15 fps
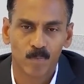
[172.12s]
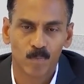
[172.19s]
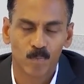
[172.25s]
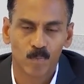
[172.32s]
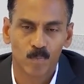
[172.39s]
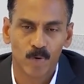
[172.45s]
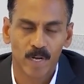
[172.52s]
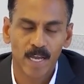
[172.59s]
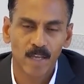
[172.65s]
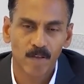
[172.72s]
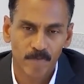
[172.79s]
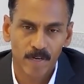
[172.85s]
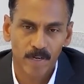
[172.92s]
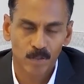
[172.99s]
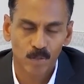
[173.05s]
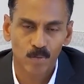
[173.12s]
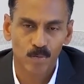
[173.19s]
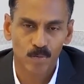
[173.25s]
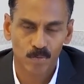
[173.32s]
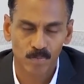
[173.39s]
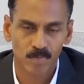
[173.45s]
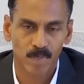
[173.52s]
When I went
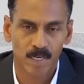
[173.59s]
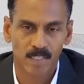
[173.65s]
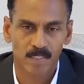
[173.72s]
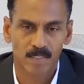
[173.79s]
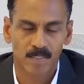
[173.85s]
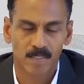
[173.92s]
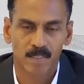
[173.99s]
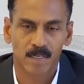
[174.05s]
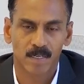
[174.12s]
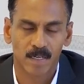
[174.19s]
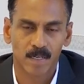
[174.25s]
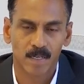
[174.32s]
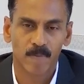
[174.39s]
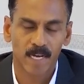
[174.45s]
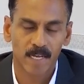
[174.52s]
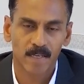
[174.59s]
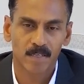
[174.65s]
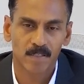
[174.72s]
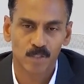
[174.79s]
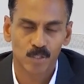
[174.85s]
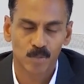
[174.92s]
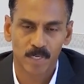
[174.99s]
through in my
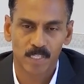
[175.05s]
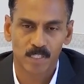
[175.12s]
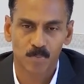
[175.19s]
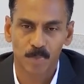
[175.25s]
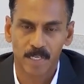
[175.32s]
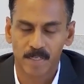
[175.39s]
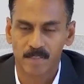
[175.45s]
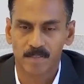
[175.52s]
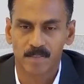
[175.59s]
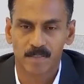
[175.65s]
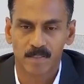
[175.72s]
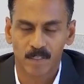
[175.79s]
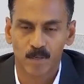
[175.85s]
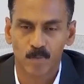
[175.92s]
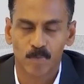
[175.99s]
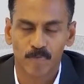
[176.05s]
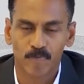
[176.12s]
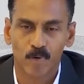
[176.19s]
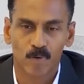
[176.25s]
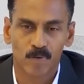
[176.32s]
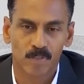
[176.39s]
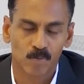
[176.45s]
consumer experience,
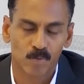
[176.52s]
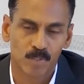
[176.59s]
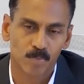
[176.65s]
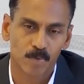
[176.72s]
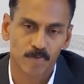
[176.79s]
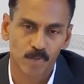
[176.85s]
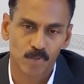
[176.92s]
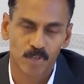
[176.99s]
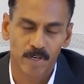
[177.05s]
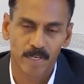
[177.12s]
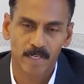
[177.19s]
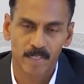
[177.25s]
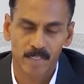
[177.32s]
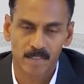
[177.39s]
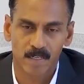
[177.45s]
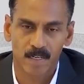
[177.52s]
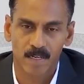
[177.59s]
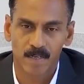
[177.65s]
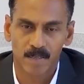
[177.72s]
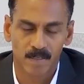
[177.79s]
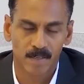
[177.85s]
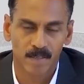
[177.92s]
before joining
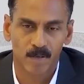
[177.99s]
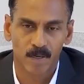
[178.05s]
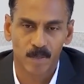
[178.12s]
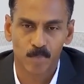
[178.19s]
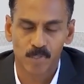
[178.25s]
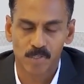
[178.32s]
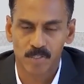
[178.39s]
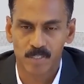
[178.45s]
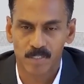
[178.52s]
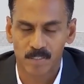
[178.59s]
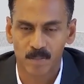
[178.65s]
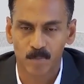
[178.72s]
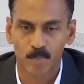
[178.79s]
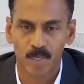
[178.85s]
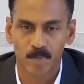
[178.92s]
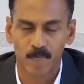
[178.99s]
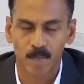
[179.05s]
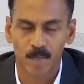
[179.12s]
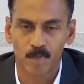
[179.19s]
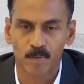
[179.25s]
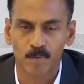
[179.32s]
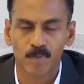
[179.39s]
Tesla, I purchased a
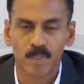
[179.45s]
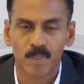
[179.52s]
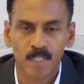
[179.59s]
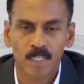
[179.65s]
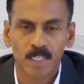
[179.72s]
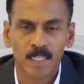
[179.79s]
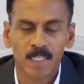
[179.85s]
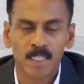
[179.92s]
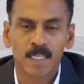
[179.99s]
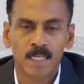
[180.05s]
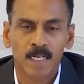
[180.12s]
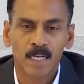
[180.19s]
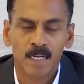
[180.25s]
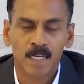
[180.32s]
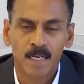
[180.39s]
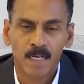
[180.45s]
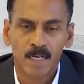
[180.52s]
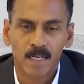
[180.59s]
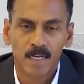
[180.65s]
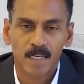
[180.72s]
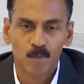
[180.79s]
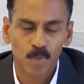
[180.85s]
BMW.
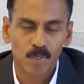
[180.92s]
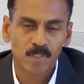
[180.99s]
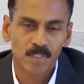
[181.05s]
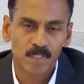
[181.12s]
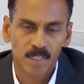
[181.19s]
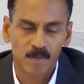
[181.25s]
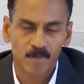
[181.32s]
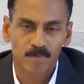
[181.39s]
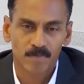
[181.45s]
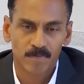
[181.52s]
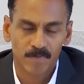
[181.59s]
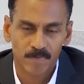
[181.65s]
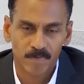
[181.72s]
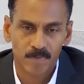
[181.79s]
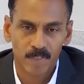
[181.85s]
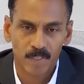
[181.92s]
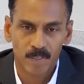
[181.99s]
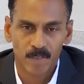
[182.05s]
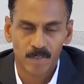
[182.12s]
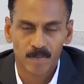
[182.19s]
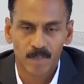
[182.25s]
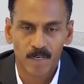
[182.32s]
It was,
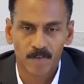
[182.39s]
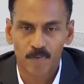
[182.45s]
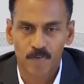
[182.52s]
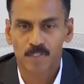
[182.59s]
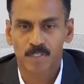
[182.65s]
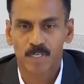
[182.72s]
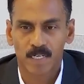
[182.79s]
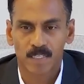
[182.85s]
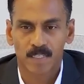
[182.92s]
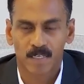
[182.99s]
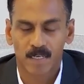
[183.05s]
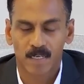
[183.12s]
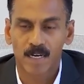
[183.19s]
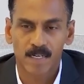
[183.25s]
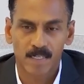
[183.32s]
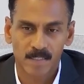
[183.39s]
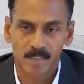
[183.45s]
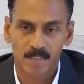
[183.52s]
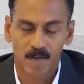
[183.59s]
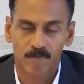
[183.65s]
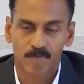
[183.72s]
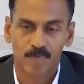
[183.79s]
unfortunately, the car
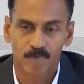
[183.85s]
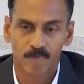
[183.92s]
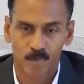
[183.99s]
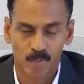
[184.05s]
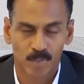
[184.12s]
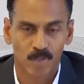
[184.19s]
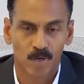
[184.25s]
itself was